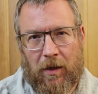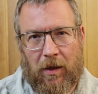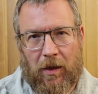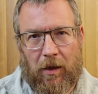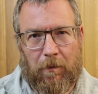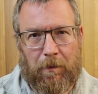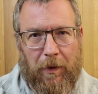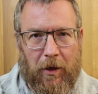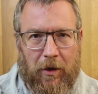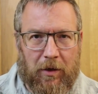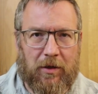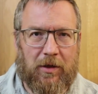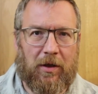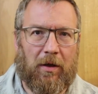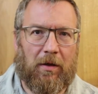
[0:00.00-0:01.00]
In
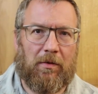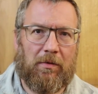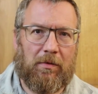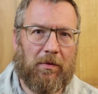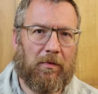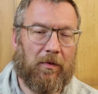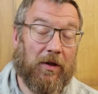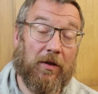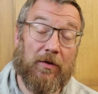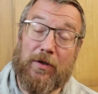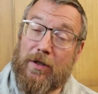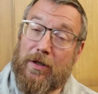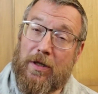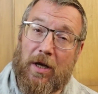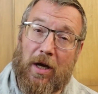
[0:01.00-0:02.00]
part two, we used
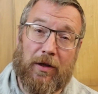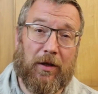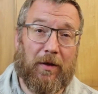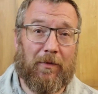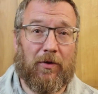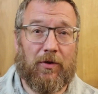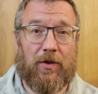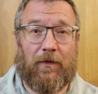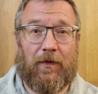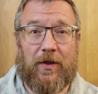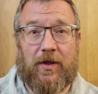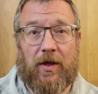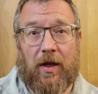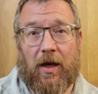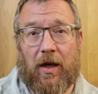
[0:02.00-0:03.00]
nothing more
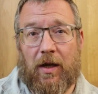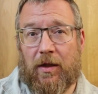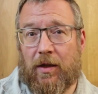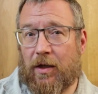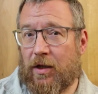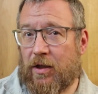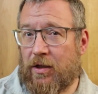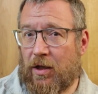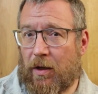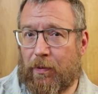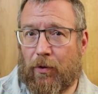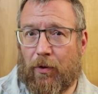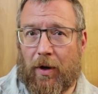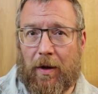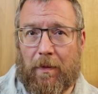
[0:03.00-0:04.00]
sophisticated than a
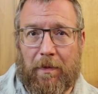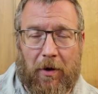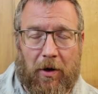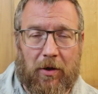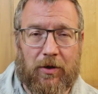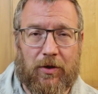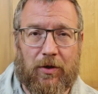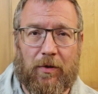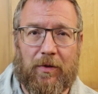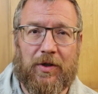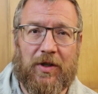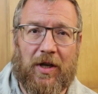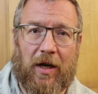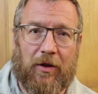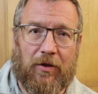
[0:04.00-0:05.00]
Tupperware box or a
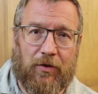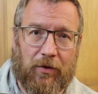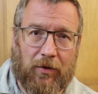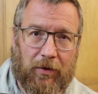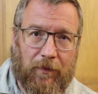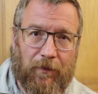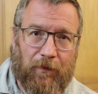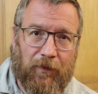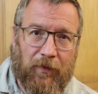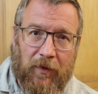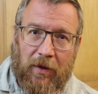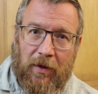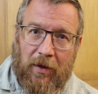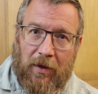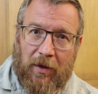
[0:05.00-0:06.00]
salad drawer.
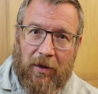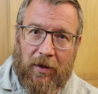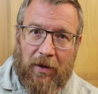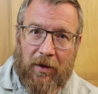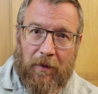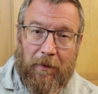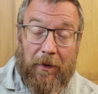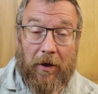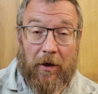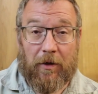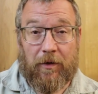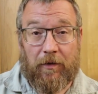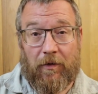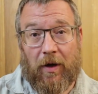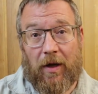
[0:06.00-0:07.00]
In part
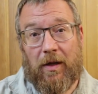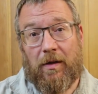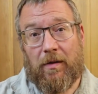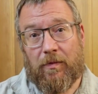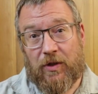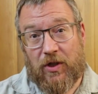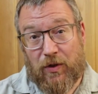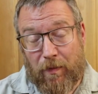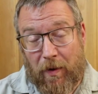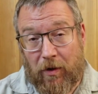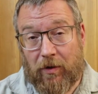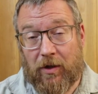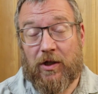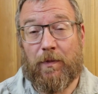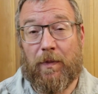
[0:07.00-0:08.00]
three, we
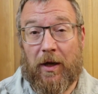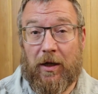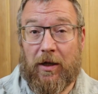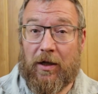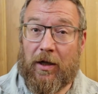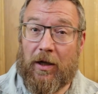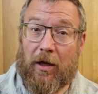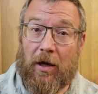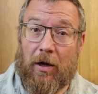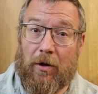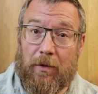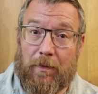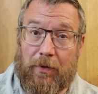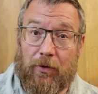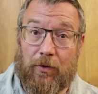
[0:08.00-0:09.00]
smoked this bacon in a
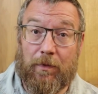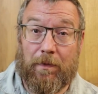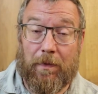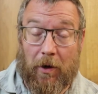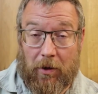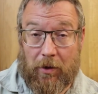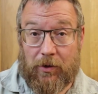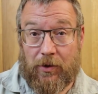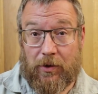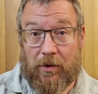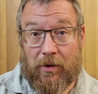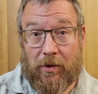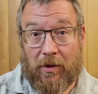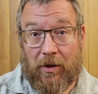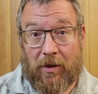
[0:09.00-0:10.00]
cardboard box.
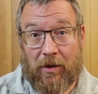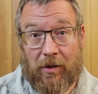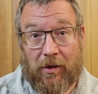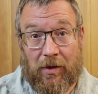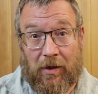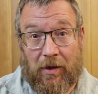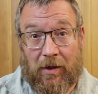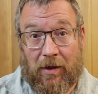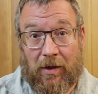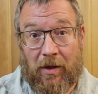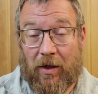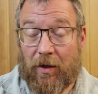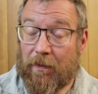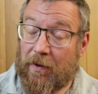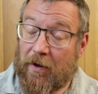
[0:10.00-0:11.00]

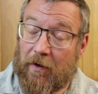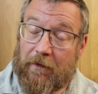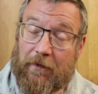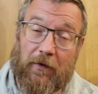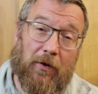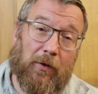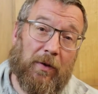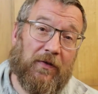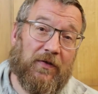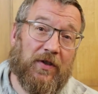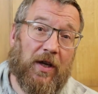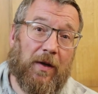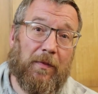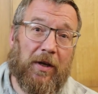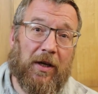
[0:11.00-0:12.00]
And in part four, we've
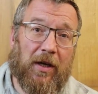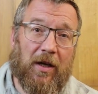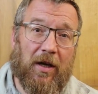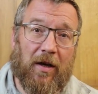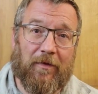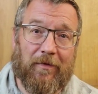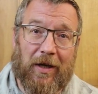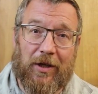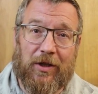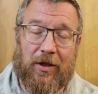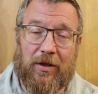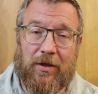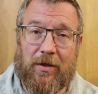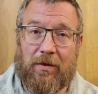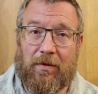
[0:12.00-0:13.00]
seen we can cut
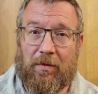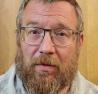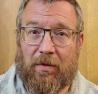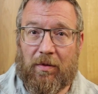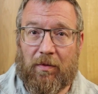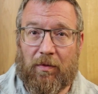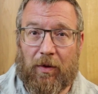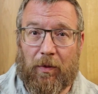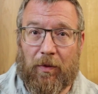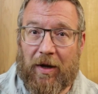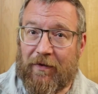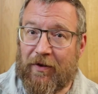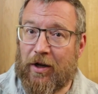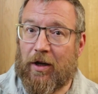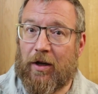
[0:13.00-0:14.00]
rashers with
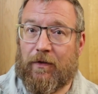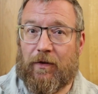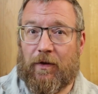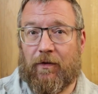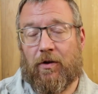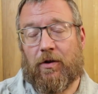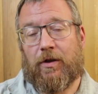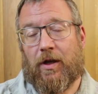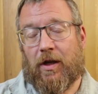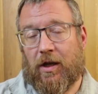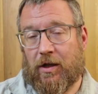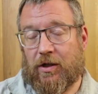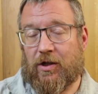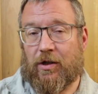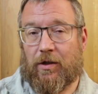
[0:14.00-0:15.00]
whatever knife you've got in your
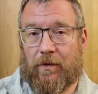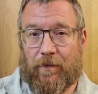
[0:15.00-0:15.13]
kitchen.